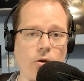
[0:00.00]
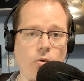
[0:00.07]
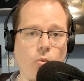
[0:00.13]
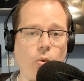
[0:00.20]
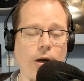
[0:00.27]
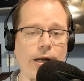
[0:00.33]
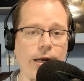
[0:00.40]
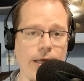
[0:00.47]

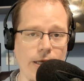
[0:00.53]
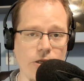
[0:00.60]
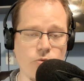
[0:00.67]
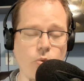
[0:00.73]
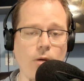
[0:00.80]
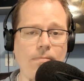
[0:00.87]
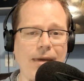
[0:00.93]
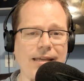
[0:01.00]
what it is?
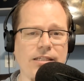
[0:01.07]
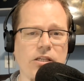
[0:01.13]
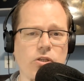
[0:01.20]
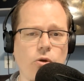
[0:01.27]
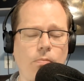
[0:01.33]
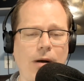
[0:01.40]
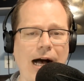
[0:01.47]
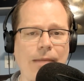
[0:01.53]
What makes it
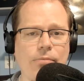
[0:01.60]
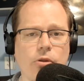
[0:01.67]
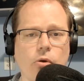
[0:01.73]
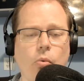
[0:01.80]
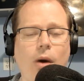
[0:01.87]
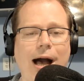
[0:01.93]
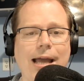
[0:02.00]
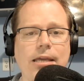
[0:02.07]
so popular?
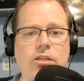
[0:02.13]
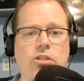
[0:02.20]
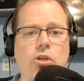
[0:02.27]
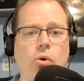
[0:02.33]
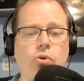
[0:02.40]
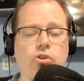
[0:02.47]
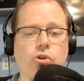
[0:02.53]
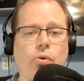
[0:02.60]
Why is
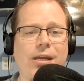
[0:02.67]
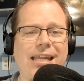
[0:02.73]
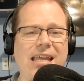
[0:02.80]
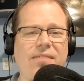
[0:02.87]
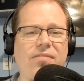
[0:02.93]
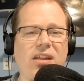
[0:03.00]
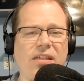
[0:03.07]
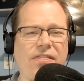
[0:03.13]
Dogecoin
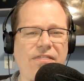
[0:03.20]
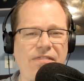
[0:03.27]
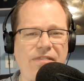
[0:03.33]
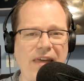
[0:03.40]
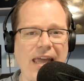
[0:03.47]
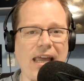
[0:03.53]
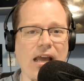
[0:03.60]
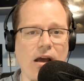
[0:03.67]
even a
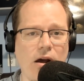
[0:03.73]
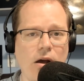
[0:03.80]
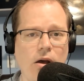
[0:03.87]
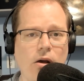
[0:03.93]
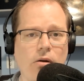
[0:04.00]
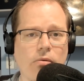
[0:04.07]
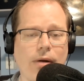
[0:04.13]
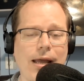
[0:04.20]
thing
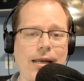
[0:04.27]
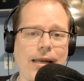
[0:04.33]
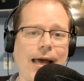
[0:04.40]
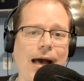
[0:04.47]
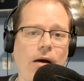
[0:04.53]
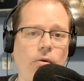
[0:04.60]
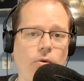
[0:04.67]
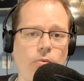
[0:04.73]
right
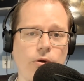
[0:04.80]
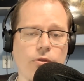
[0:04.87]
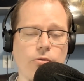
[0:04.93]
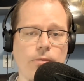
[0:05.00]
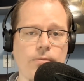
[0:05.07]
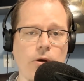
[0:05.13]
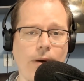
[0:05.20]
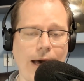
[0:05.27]
now with
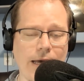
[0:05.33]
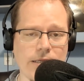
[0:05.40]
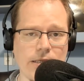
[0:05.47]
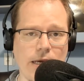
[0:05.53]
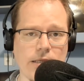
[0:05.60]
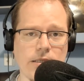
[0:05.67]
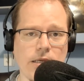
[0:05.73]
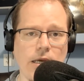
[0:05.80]
crypto
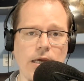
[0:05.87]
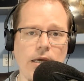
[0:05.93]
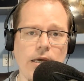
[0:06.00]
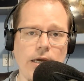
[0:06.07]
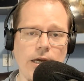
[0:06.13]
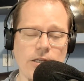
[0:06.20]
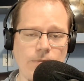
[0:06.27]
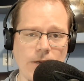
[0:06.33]
assets?
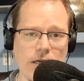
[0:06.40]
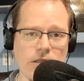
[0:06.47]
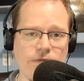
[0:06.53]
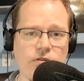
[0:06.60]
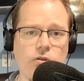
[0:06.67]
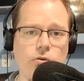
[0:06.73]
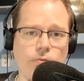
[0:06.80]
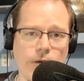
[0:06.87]
It's because of
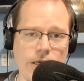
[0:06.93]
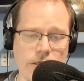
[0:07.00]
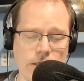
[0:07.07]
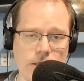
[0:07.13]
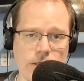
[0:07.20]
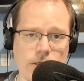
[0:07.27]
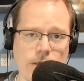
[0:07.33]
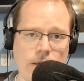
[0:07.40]
two
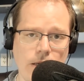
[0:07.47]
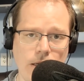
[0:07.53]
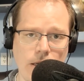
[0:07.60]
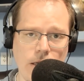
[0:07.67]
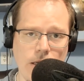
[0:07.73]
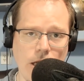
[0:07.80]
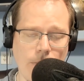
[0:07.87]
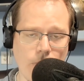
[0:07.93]
reasons.
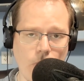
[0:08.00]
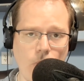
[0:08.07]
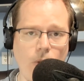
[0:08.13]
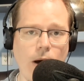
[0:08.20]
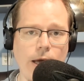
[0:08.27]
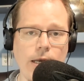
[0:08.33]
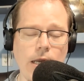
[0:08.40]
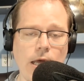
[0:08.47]
Number
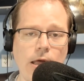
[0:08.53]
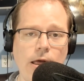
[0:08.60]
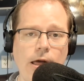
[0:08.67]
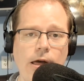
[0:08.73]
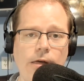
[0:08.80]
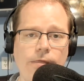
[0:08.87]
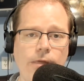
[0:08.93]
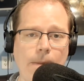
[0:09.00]
one,
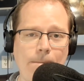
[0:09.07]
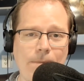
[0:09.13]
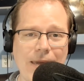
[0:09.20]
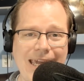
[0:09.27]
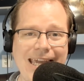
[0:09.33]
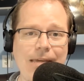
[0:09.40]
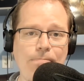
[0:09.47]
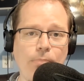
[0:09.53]
the
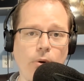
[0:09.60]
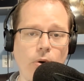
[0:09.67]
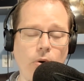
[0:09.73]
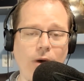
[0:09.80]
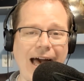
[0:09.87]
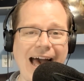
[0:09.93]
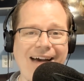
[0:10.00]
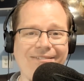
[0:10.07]

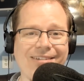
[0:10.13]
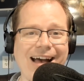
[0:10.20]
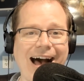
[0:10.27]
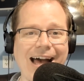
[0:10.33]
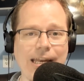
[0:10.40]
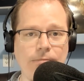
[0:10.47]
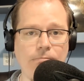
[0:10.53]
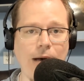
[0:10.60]
people have gotten